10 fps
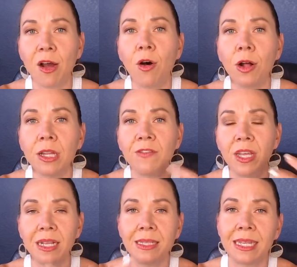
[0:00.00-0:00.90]
all of
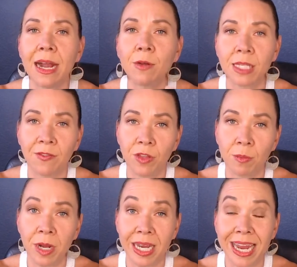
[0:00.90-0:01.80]
the ins and outs of their
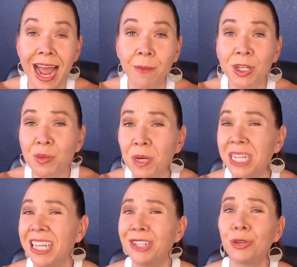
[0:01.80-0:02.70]
money, how much money
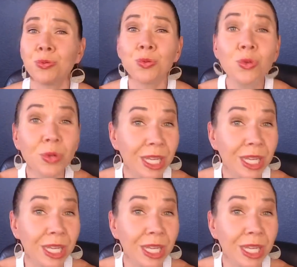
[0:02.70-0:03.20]
they truly